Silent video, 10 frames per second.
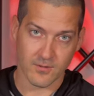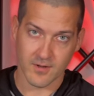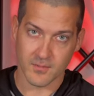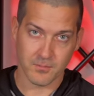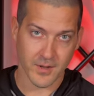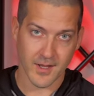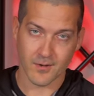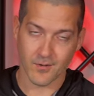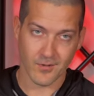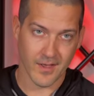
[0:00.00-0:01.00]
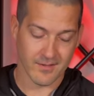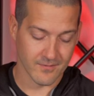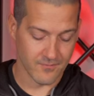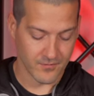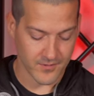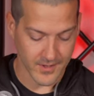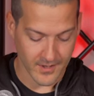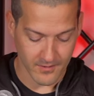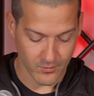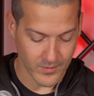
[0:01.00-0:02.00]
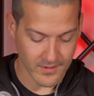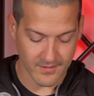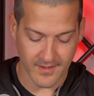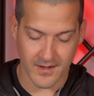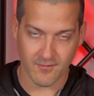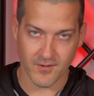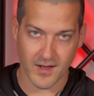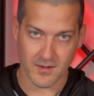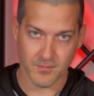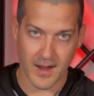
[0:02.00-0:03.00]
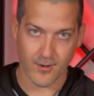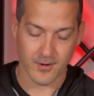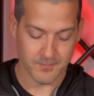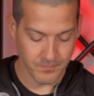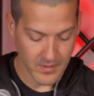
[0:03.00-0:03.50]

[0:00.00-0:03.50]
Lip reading: using a plain old SM58, so we can send it phantom power.